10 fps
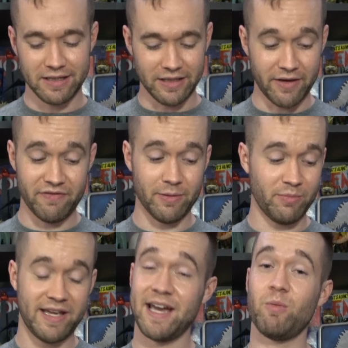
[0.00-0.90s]
Love
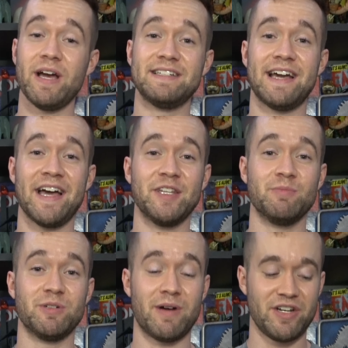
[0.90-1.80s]
them. Can't wait to add
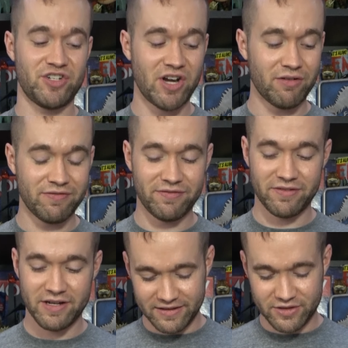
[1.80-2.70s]
them to my
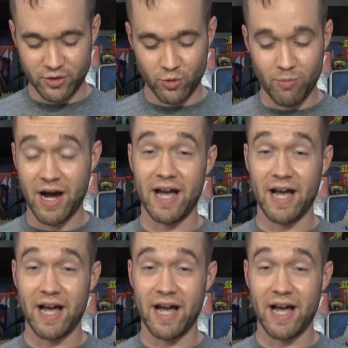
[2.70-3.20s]
shelf, to